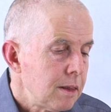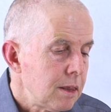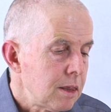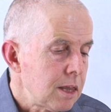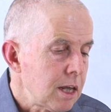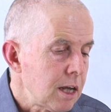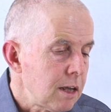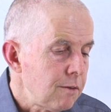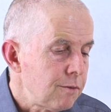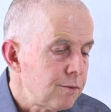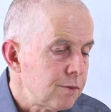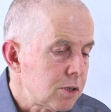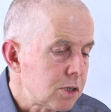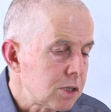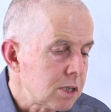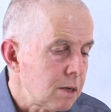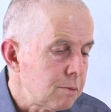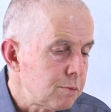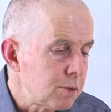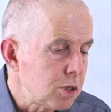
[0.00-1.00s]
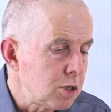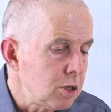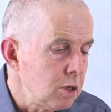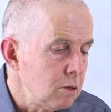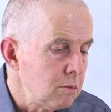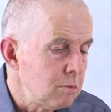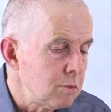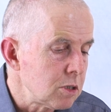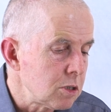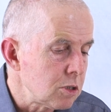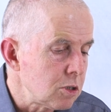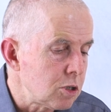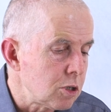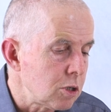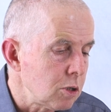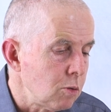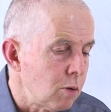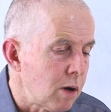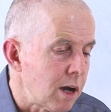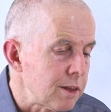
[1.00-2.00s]
they've subsumed
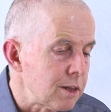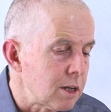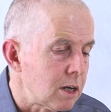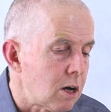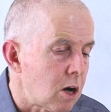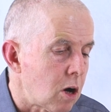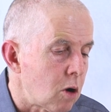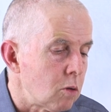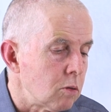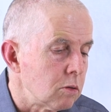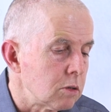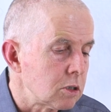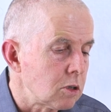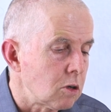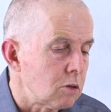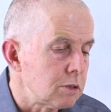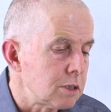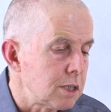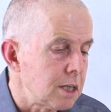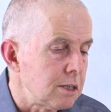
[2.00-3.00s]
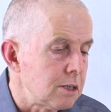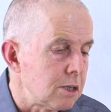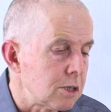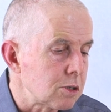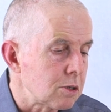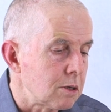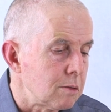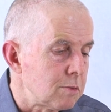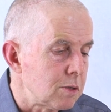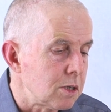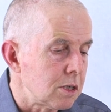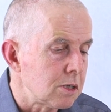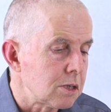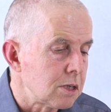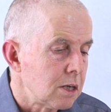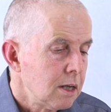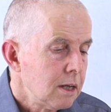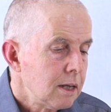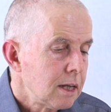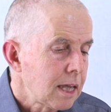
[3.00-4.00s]
two other old content descriptors,
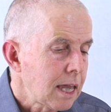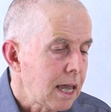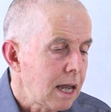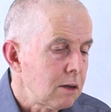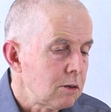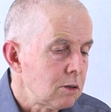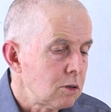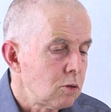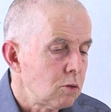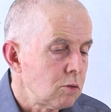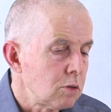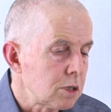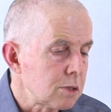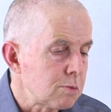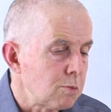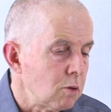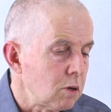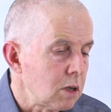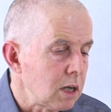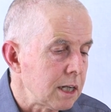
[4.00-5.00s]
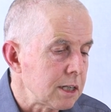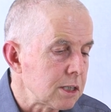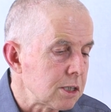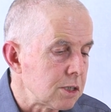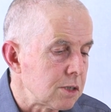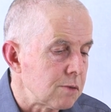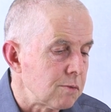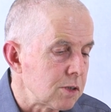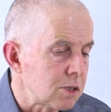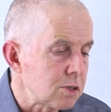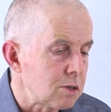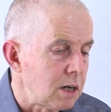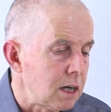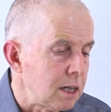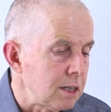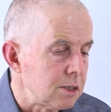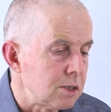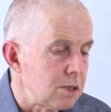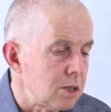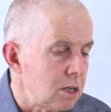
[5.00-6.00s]
count and order small collections of
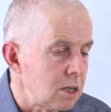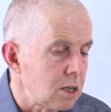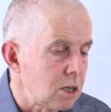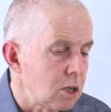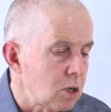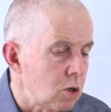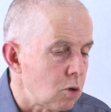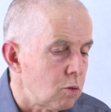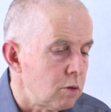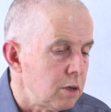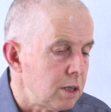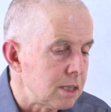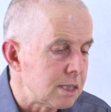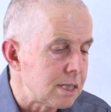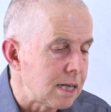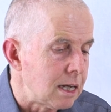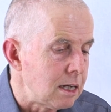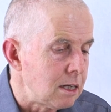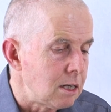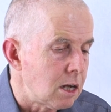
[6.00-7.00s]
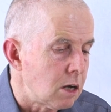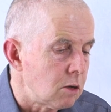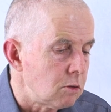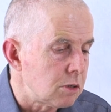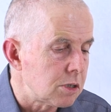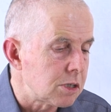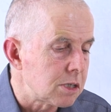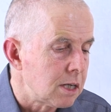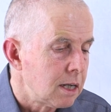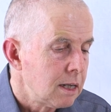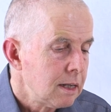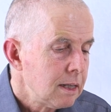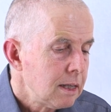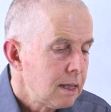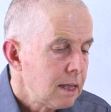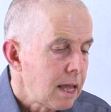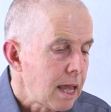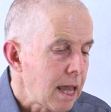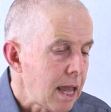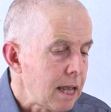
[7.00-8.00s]
Australian coins and notes,
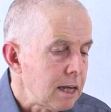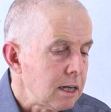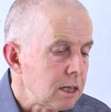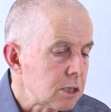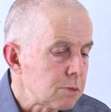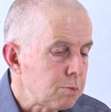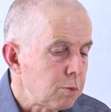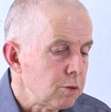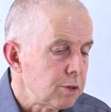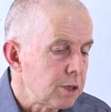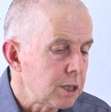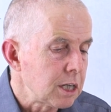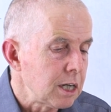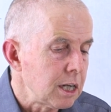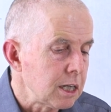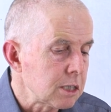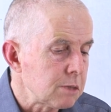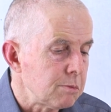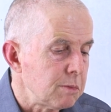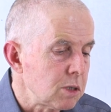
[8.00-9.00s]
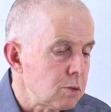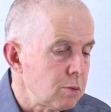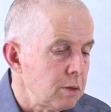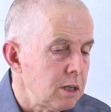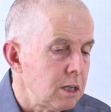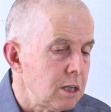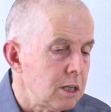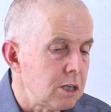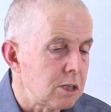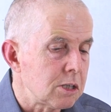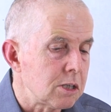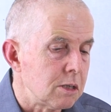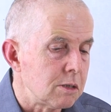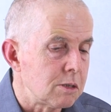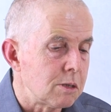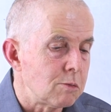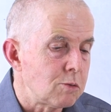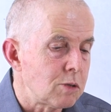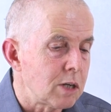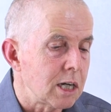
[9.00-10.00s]
and explore the connection between addition and
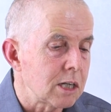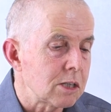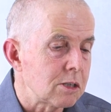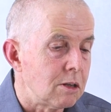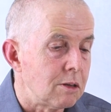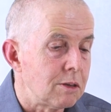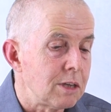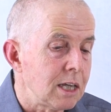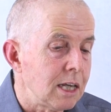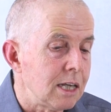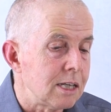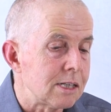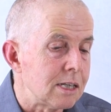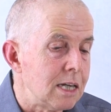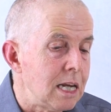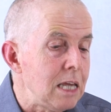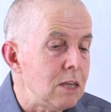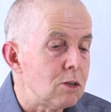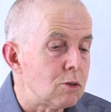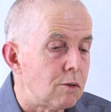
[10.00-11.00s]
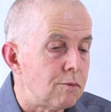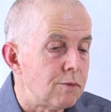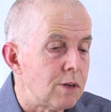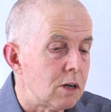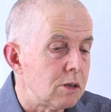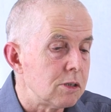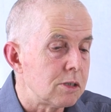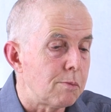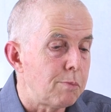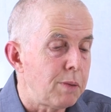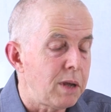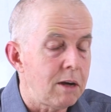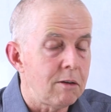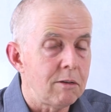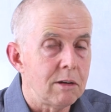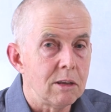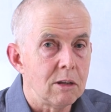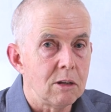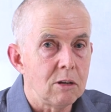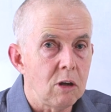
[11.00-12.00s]
subtraction. The thing is, neither of those appear
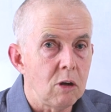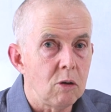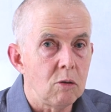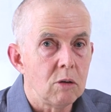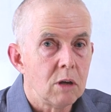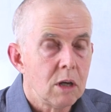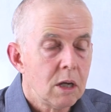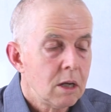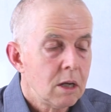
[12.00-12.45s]
in the new